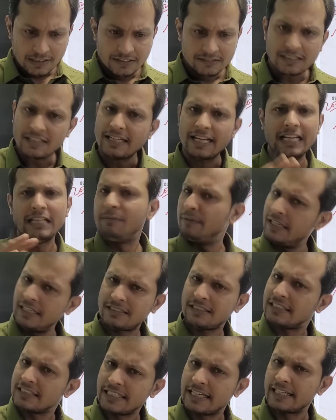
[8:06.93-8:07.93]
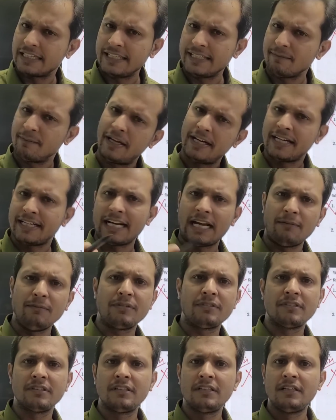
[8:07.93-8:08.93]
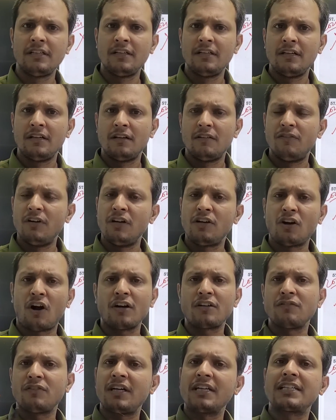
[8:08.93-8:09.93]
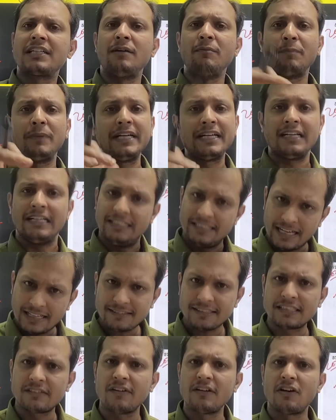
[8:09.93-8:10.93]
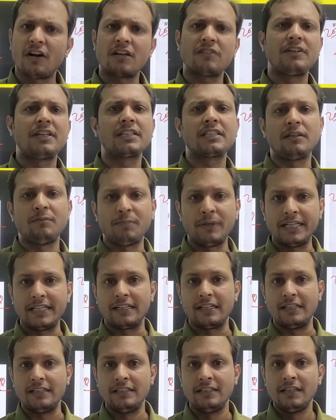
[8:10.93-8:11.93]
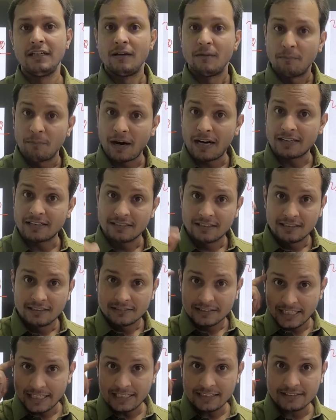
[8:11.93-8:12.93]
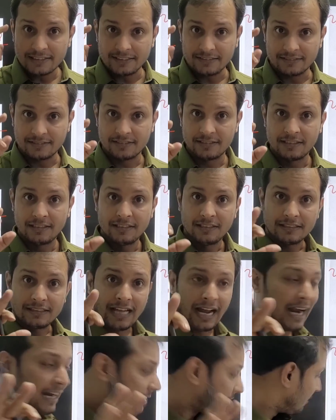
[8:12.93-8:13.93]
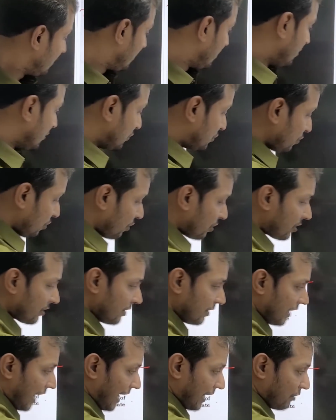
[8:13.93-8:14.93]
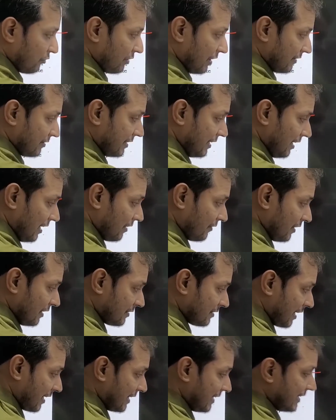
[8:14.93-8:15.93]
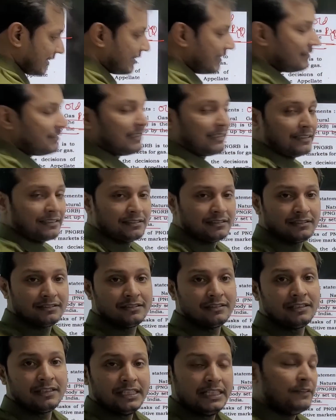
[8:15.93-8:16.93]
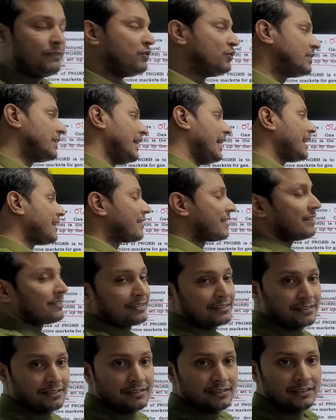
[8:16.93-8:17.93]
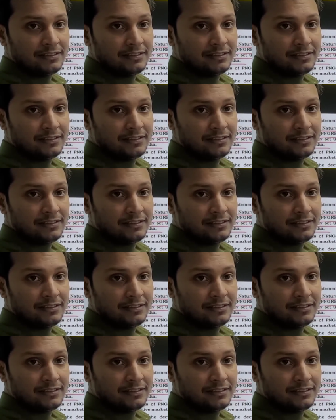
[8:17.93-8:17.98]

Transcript: sir, elimination technique many times will not work completely. Yes, it will not work completely. But think this, that your accuracy levels are increasing. If you take risk,